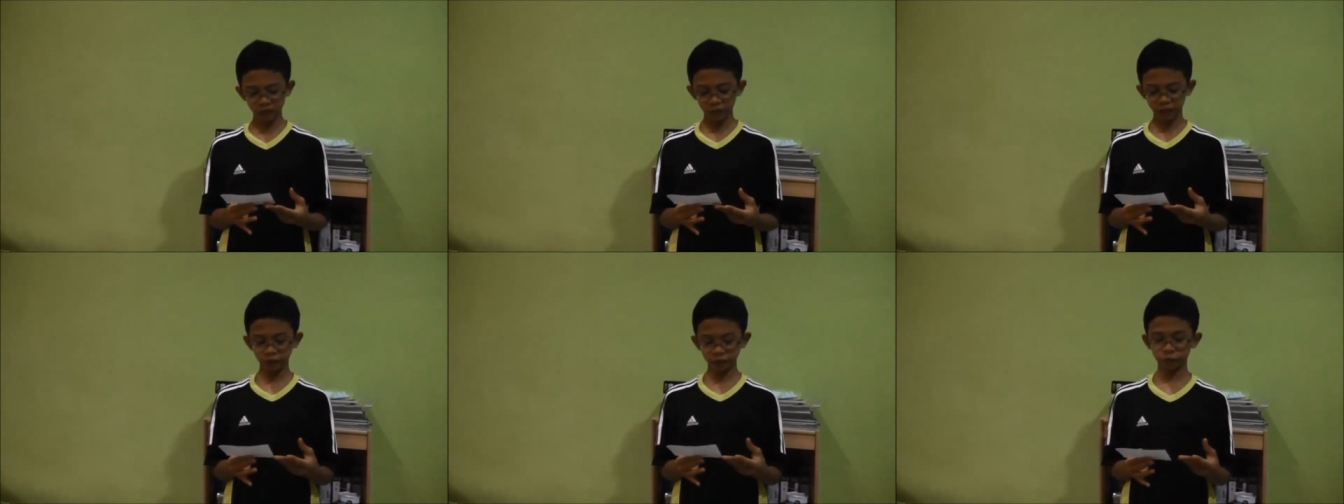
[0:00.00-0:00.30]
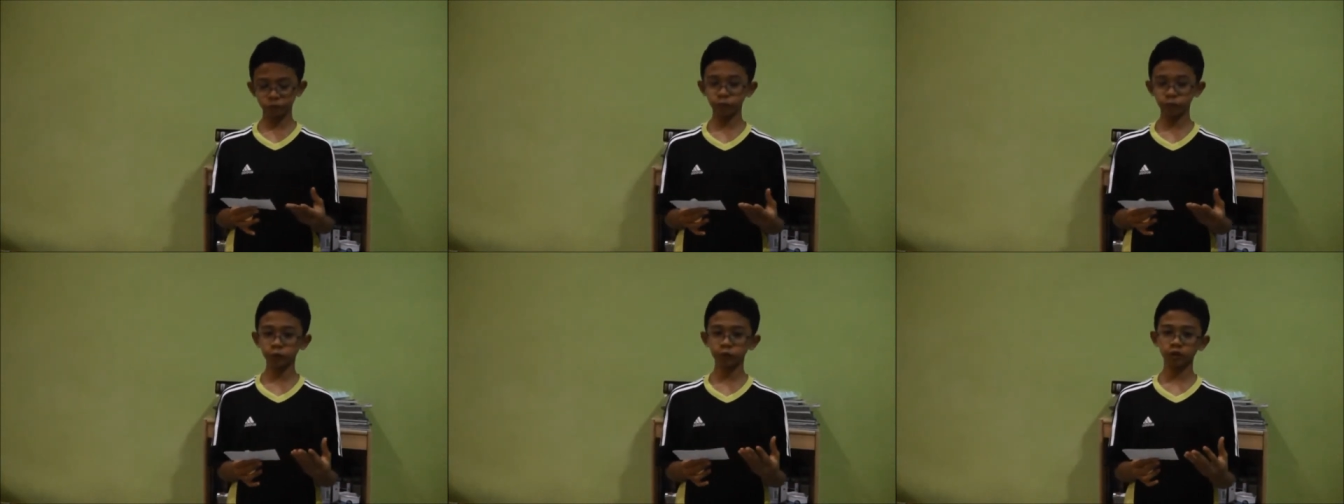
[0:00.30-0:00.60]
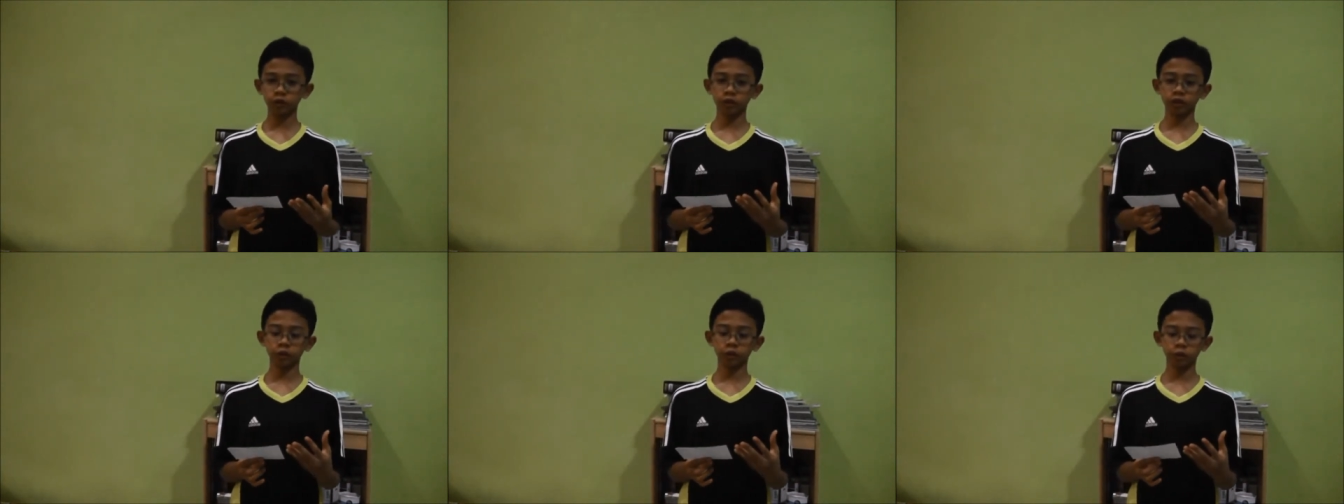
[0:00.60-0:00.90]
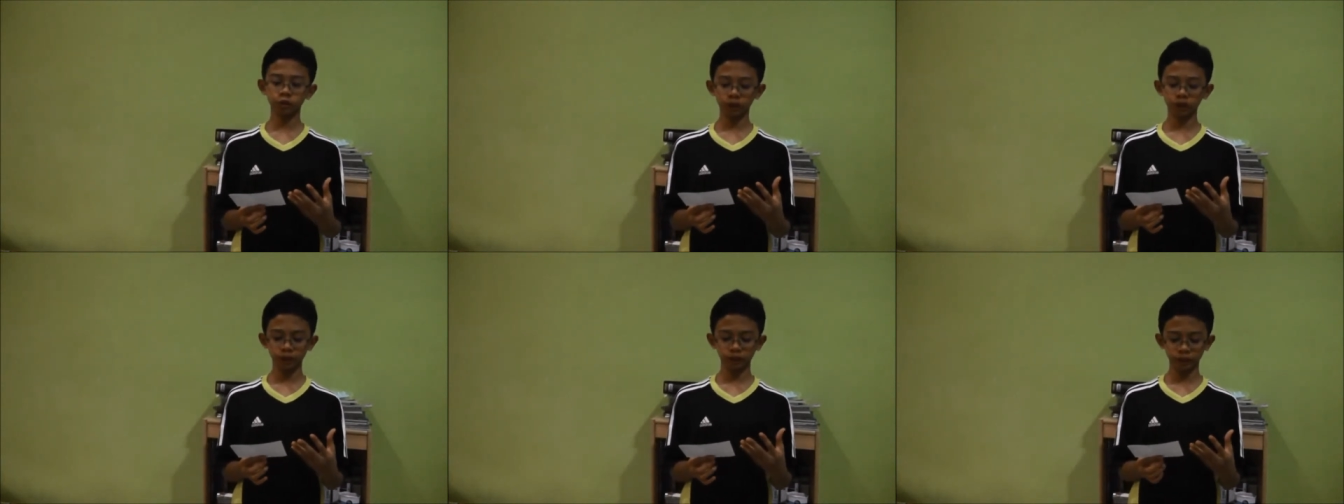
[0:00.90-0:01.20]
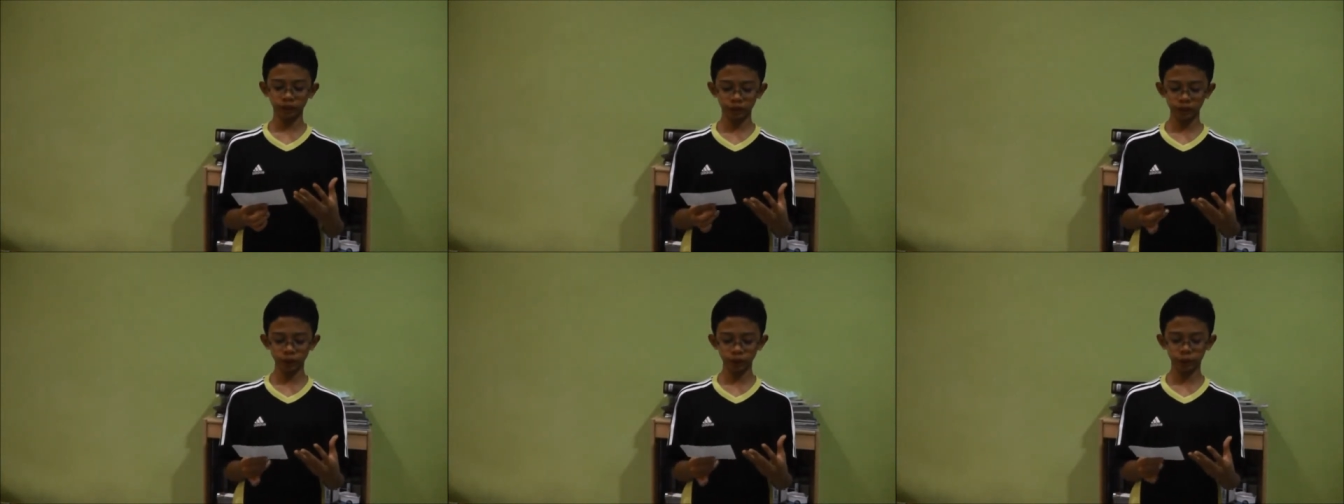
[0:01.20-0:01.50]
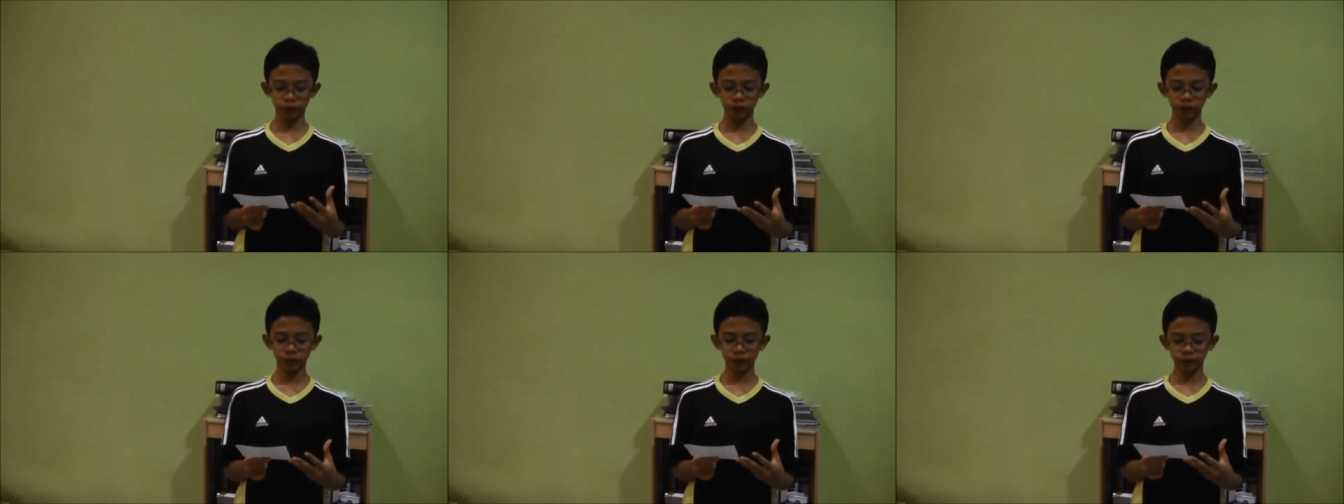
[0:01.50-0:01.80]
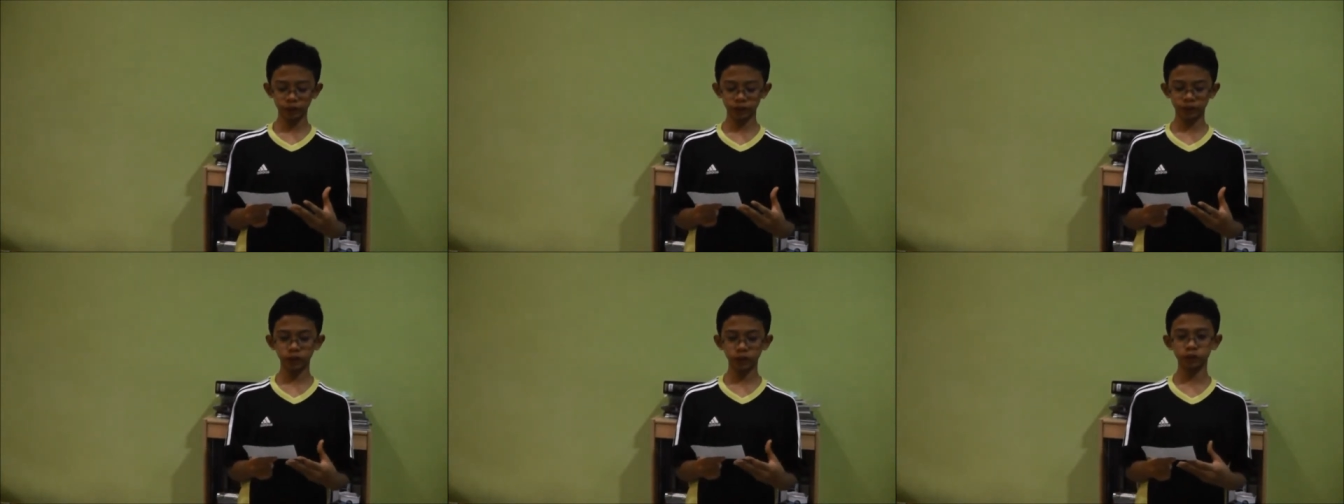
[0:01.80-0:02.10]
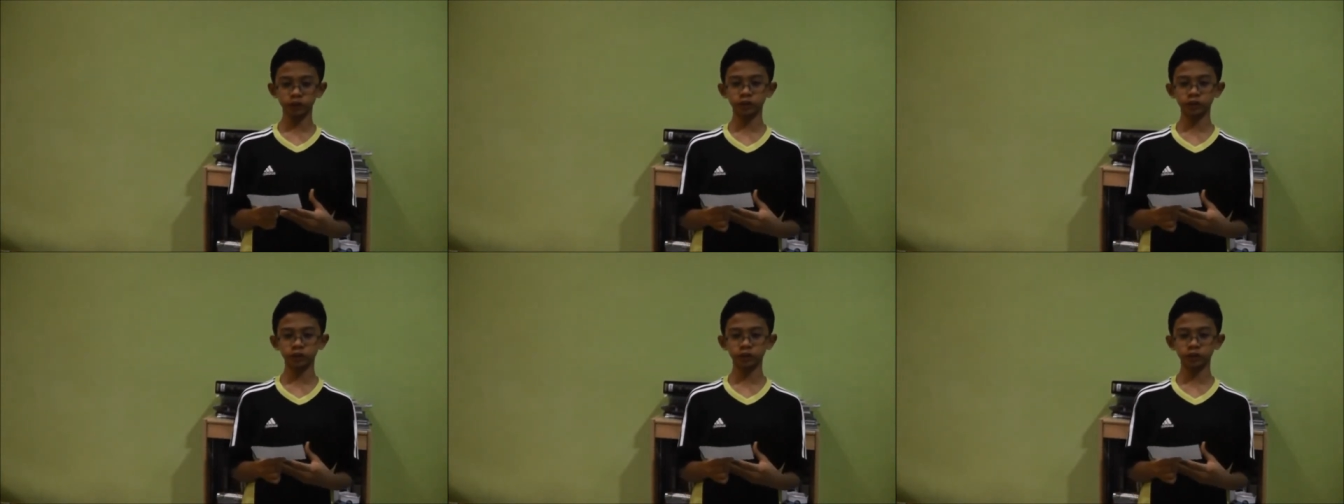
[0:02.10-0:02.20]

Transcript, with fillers: if you are doing like such that such